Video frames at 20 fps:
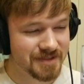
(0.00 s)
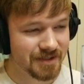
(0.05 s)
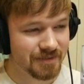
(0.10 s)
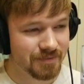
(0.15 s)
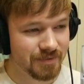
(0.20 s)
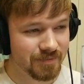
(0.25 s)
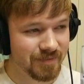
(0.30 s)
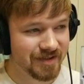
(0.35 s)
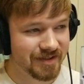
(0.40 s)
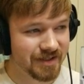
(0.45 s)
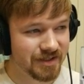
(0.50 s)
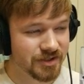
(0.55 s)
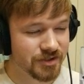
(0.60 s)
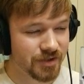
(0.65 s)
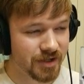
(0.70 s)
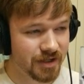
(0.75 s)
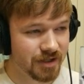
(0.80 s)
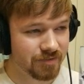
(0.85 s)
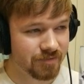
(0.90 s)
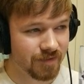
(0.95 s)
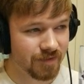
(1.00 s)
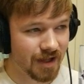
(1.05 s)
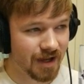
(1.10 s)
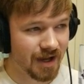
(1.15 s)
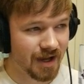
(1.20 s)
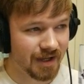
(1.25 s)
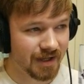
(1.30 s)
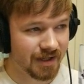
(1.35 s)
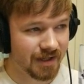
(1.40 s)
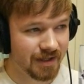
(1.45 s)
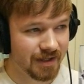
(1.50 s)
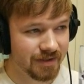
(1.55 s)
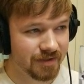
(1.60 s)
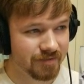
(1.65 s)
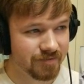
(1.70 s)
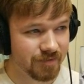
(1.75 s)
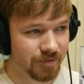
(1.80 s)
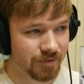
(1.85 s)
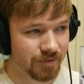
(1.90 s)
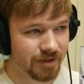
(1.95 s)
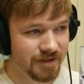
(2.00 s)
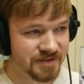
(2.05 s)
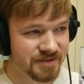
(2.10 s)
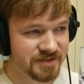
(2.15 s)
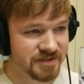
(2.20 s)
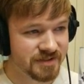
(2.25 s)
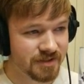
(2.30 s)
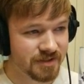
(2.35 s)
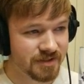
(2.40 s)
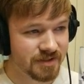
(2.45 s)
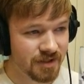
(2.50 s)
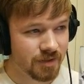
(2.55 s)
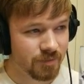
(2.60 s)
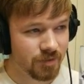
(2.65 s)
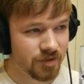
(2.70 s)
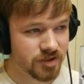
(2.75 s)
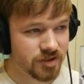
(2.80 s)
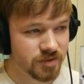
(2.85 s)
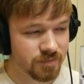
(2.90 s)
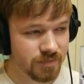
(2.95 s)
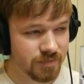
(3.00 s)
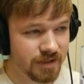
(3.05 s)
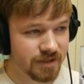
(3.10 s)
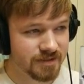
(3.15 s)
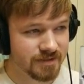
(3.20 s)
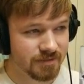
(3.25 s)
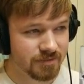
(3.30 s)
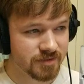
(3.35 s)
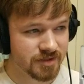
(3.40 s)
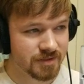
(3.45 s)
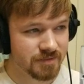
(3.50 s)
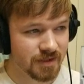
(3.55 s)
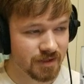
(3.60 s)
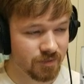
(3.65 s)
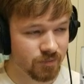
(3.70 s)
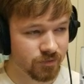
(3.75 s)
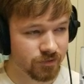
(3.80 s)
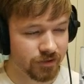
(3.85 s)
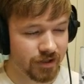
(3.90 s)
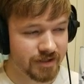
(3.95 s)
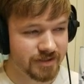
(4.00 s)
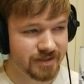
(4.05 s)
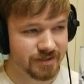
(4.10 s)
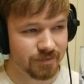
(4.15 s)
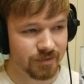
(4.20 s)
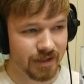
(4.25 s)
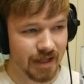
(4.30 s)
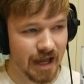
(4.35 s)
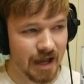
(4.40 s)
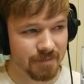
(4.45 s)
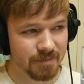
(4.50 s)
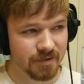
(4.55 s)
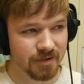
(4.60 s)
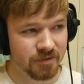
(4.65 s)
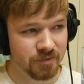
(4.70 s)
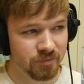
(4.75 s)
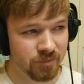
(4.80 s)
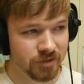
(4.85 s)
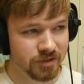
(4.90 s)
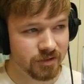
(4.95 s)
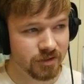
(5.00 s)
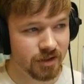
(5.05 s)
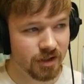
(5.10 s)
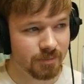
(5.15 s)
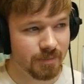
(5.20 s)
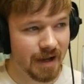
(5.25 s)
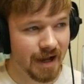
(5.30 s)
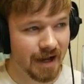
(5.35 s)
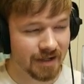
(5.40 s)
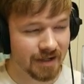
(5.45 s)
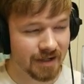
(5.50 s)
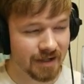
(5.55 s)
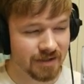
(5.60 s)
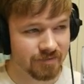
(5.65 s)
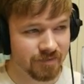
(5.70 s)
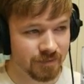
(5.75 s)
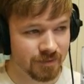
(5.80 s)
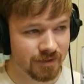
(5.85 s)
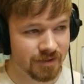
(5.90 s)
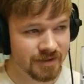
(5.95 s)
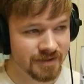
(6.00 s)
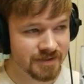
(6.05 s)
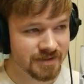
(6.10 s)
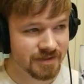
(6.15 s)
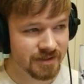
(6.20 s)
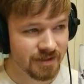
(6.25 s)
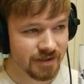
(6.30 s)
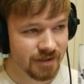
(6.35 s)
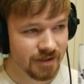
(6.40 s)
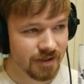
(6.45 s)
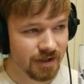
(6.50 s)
So we did trainer fly in the forest, which means that something crazy will happen when you go back to the forest.